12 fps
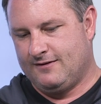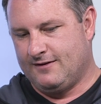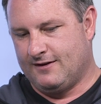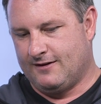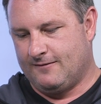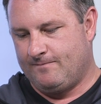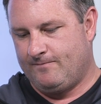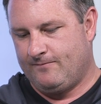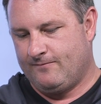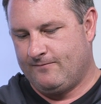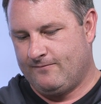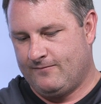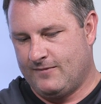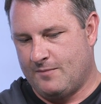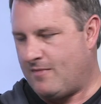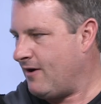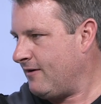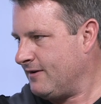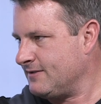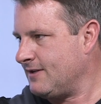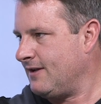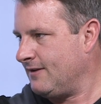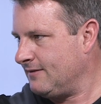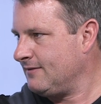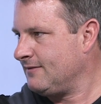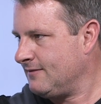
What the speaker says: a modern design.